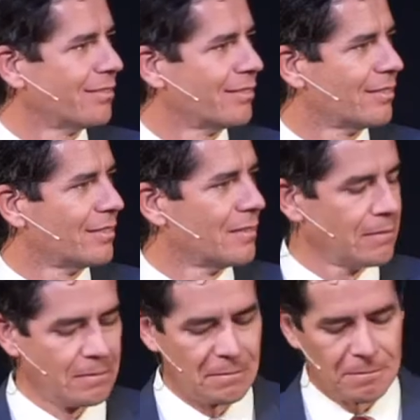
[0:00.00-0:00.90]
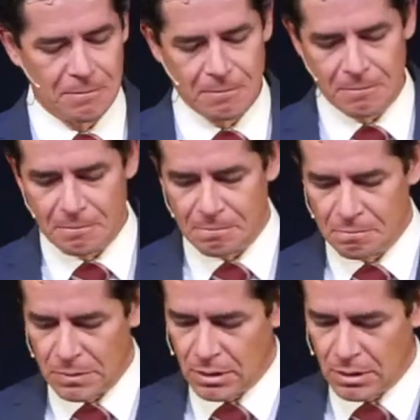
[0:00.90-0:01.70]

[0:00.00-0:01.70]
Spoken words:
Nothing is said.